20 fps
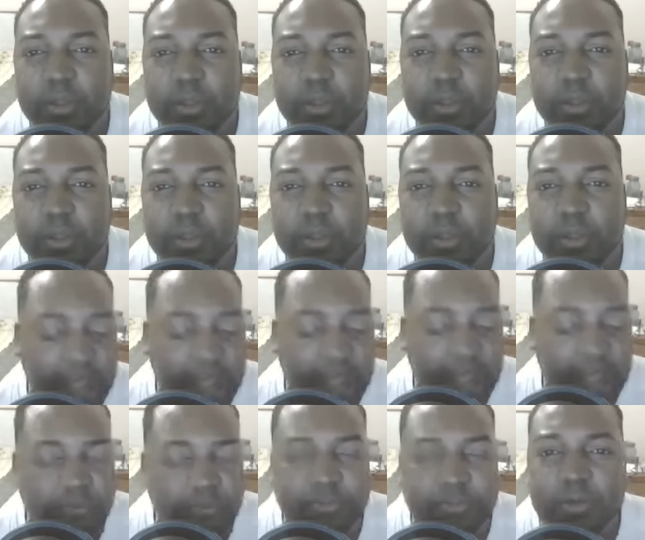we
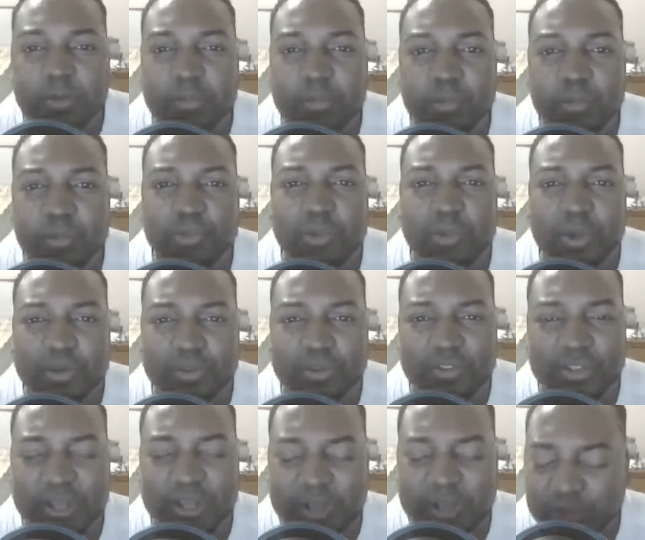had a very mutual
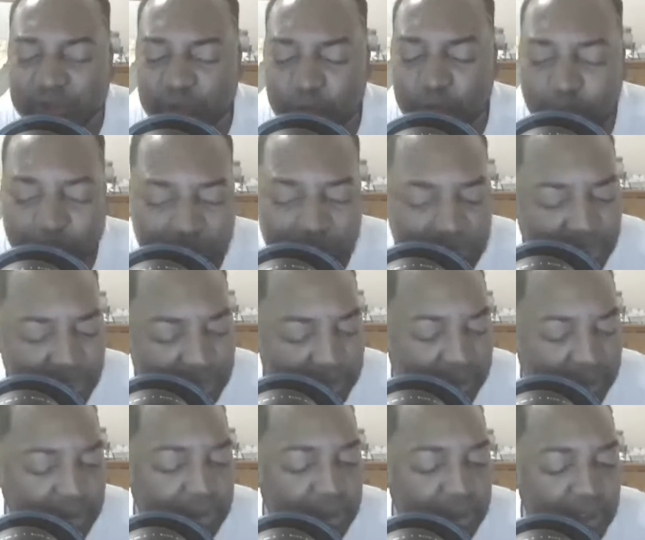understanding. That's one
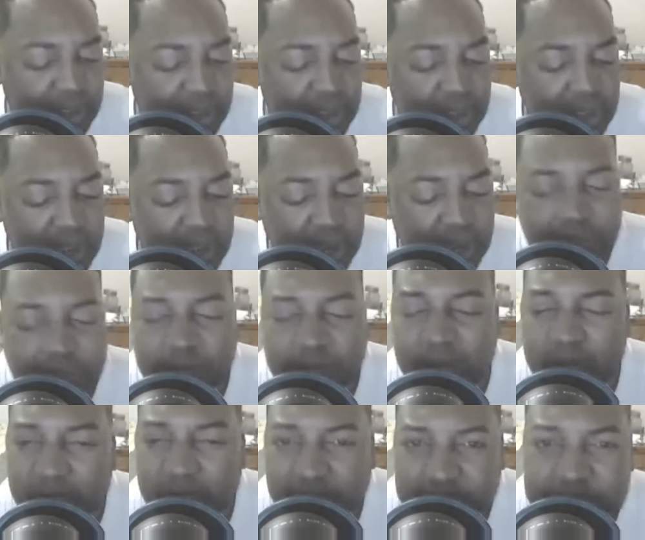thing I can
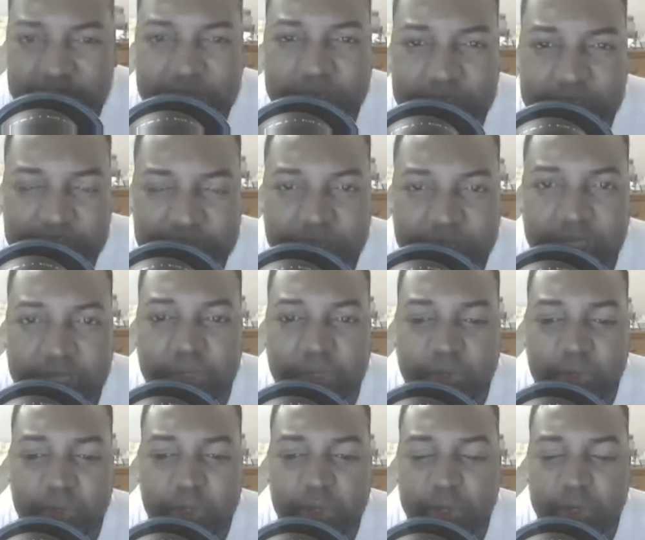honestly say
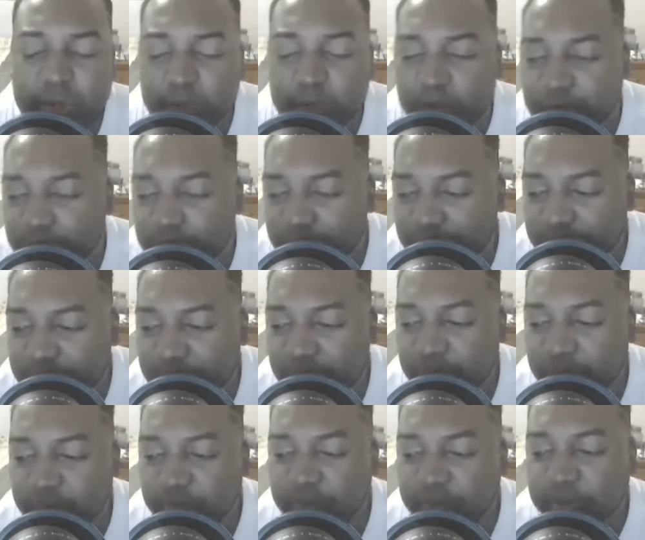with women
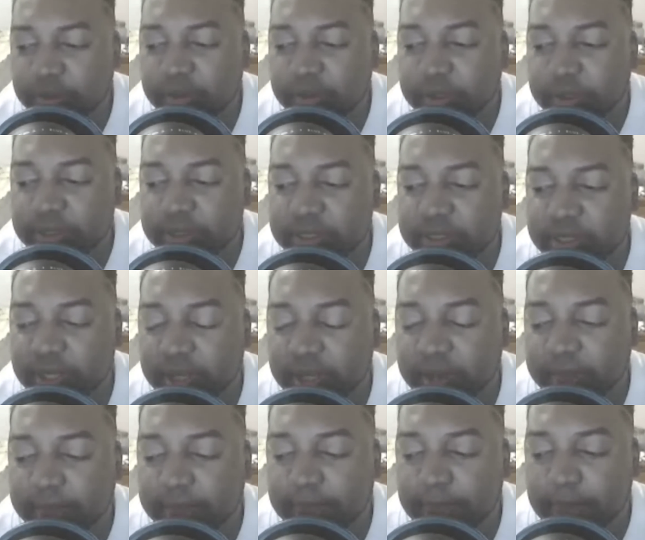over there, is that
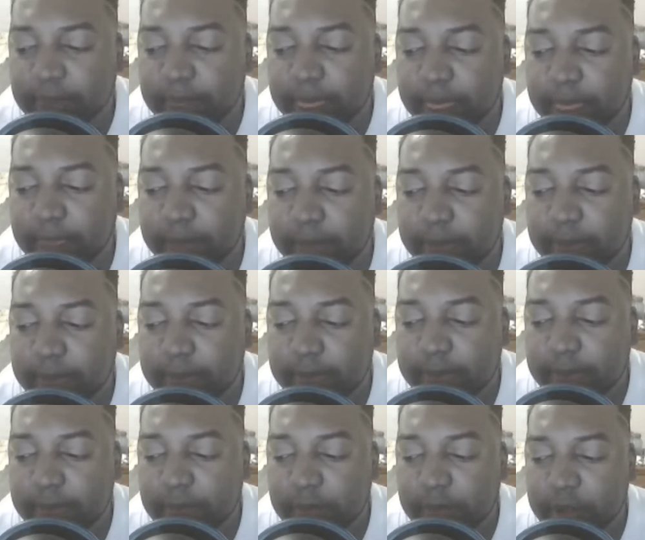
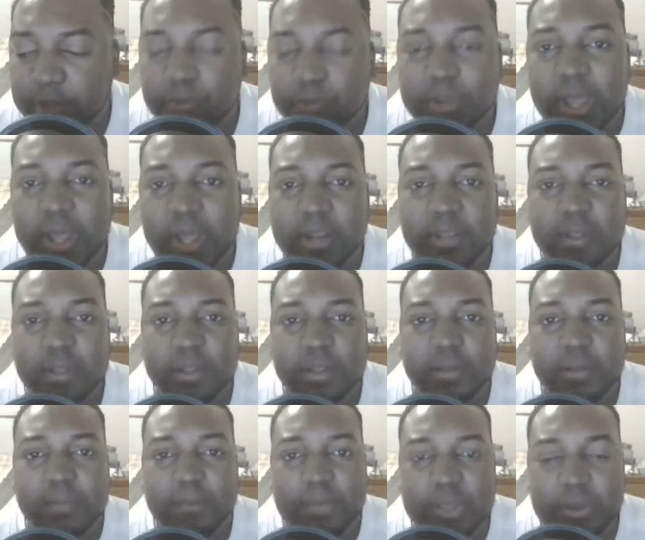you gotta
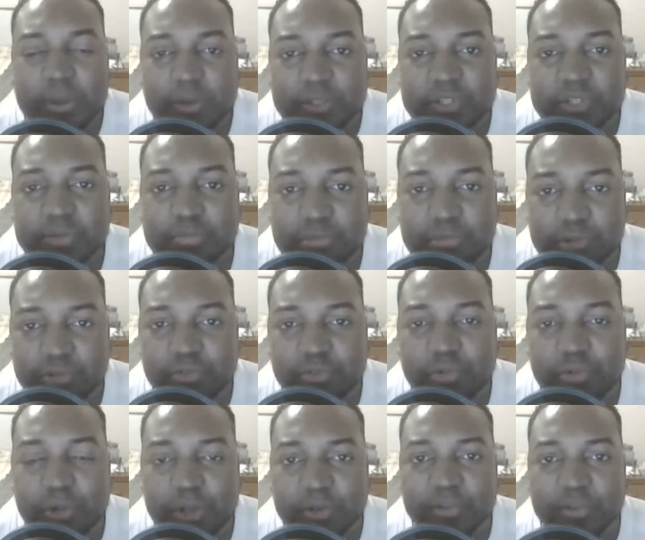be on some
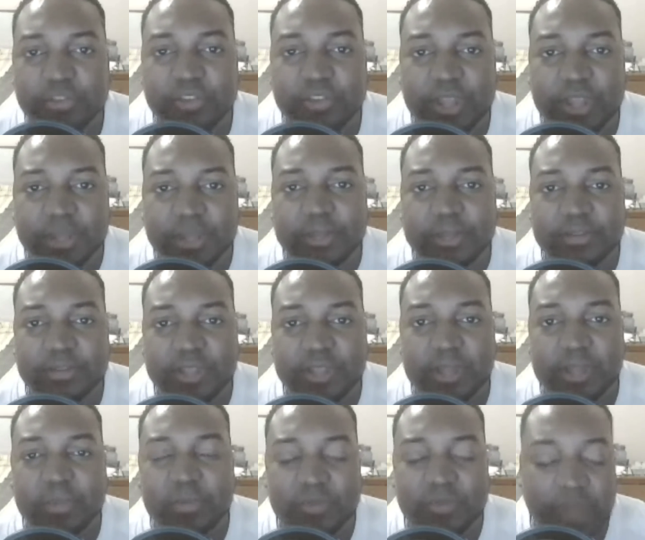mutual understanding
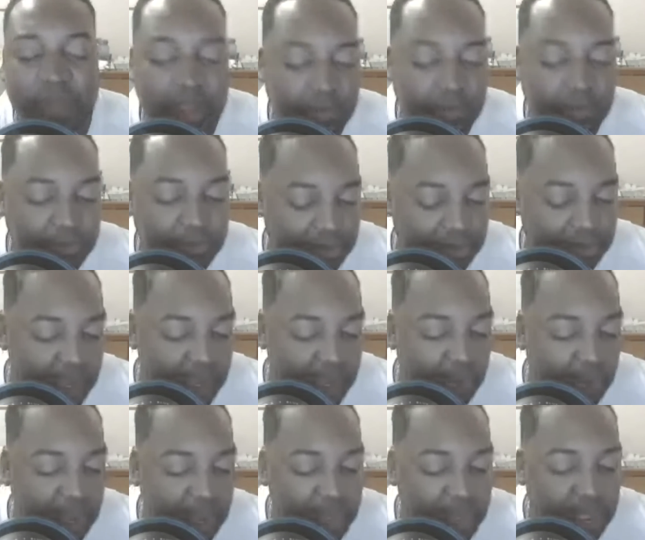type of vibe with them.
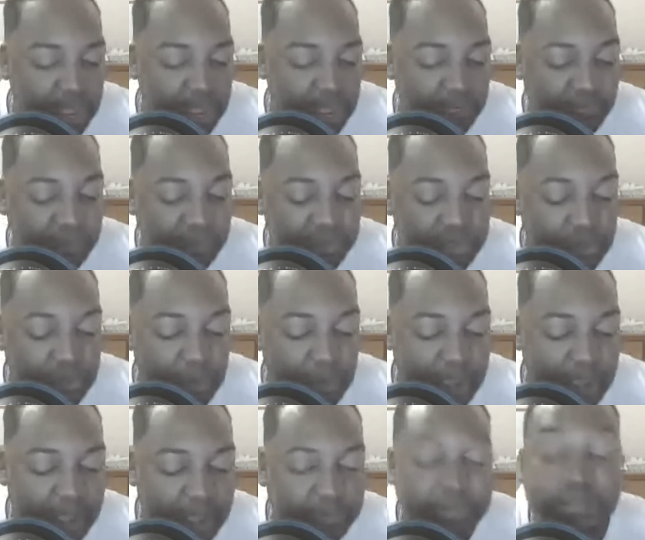Now, if you
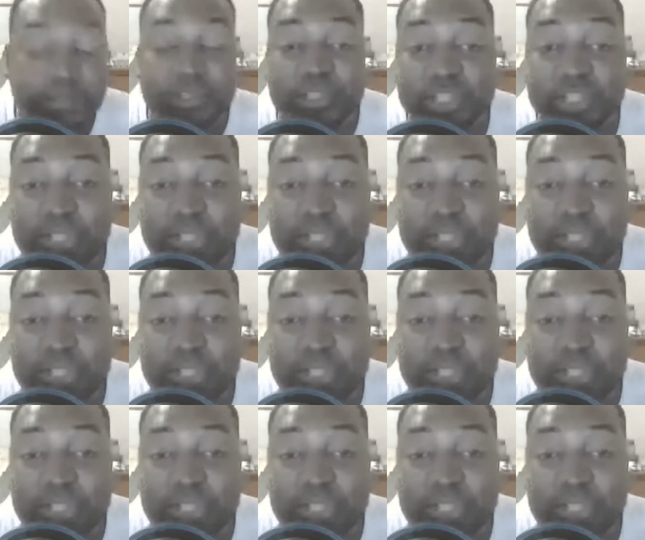so happen to